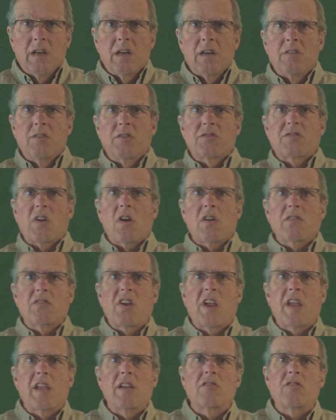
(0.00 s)
The saw
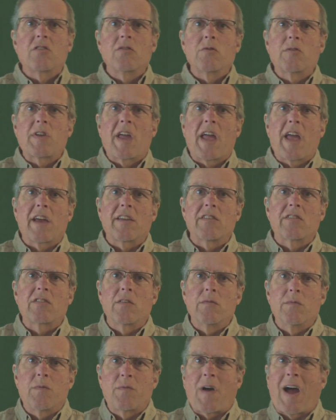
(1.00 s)
chain tooth has
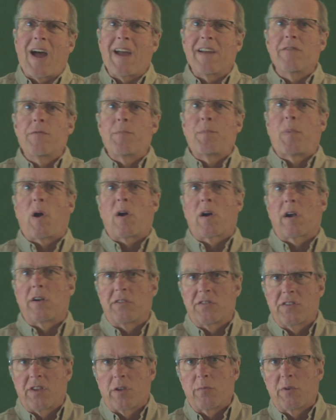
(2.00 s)
5
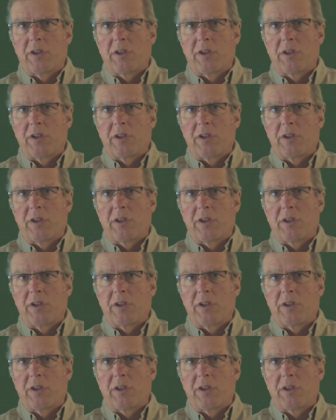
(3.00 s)
parts that